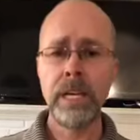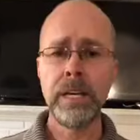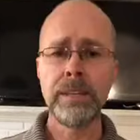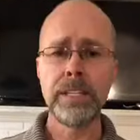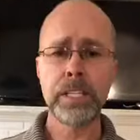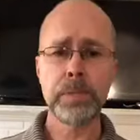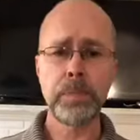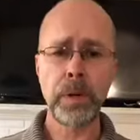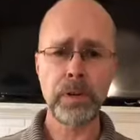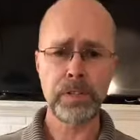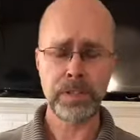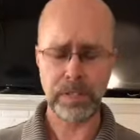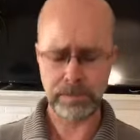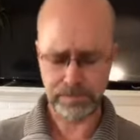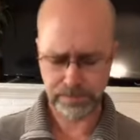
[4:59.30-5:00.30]
This
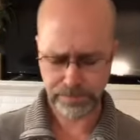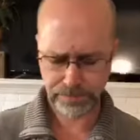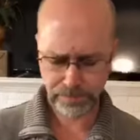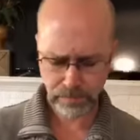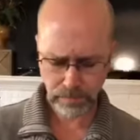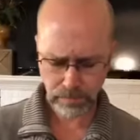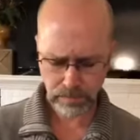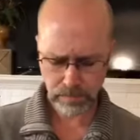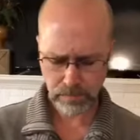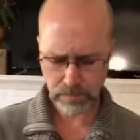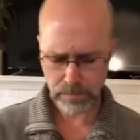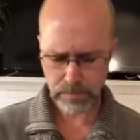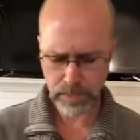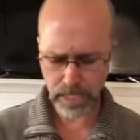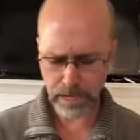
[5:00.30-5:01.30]
person
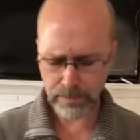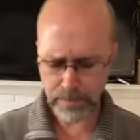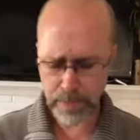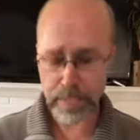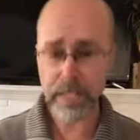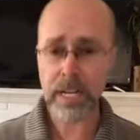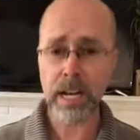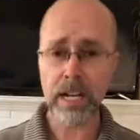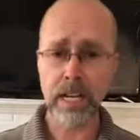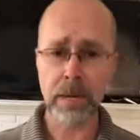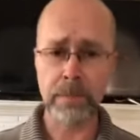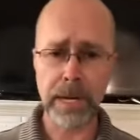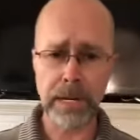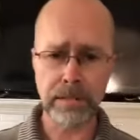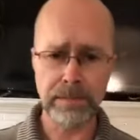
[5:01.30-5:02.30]
that I've been talking
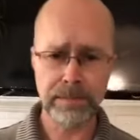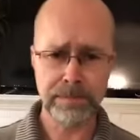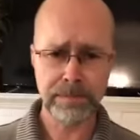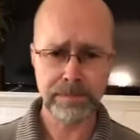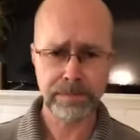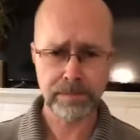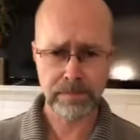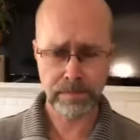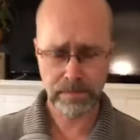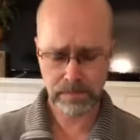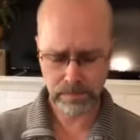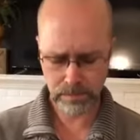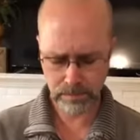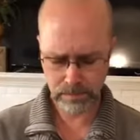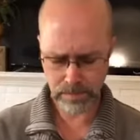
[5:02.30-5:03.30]
about,
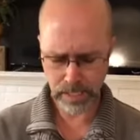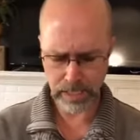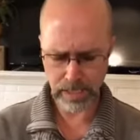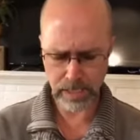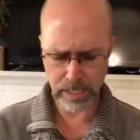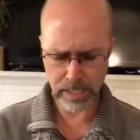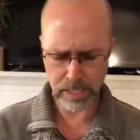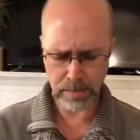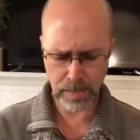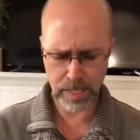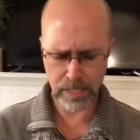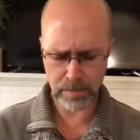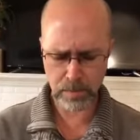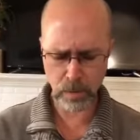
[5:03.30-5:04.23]
and it's, it's